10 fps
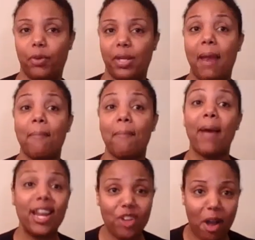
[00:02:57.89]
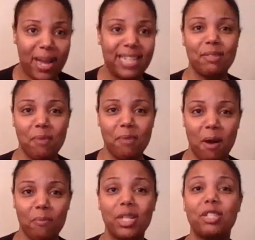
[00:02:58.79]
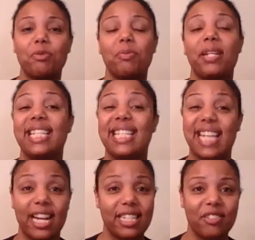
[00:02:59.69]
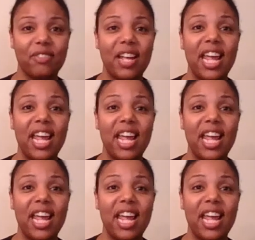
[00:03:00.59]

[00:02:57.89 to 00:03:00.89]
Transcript: And my job as his mom was to play detective